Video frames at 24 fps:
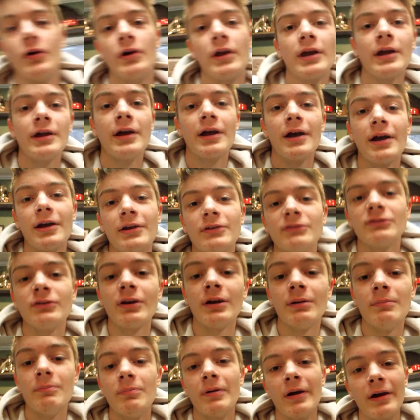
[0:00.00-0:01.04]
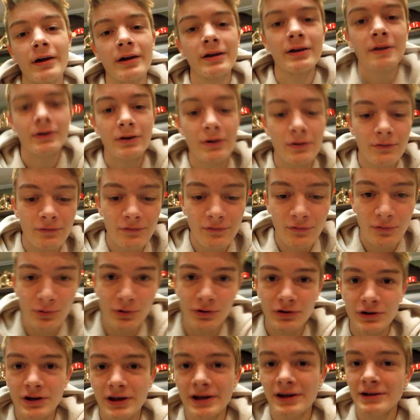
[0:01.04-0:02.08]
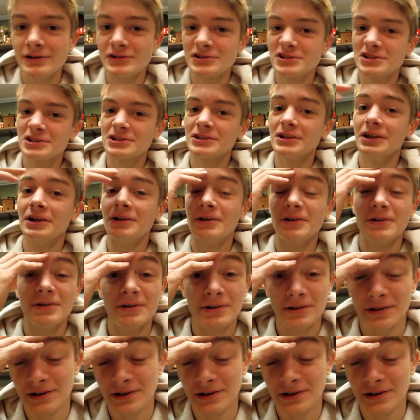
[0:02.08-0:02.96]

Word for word: Okay, guys, I'm back here 4 days later.